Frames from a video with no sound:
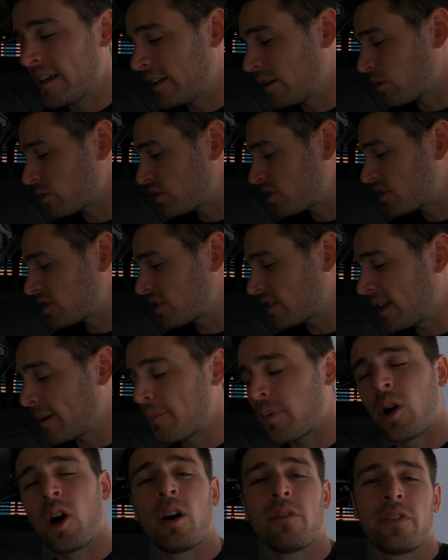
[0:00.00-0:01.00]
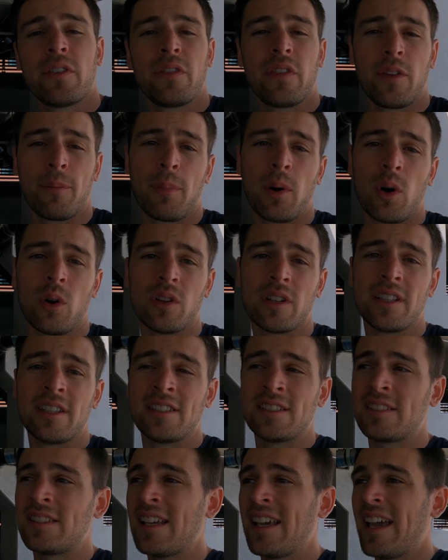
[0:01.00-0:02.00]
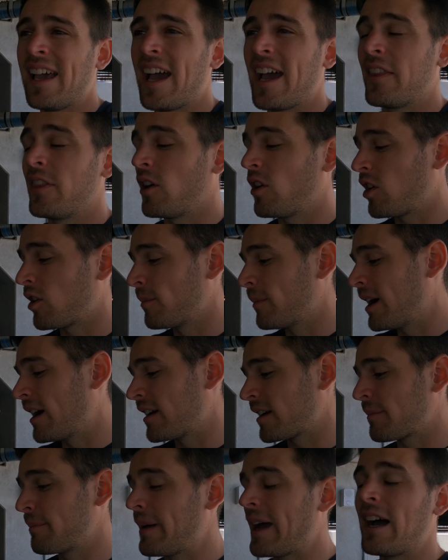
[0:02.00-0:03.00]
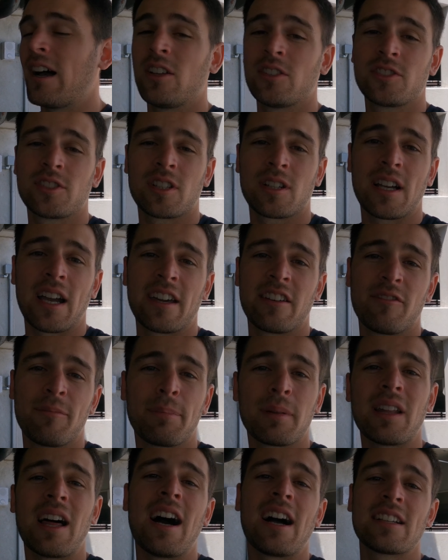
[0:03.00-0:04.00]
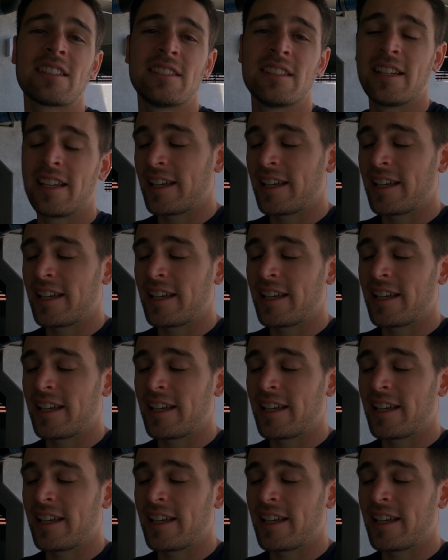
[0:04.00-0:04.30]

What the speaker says: it'll slip off of the pulleys and the harmonic balancer kind of blocks it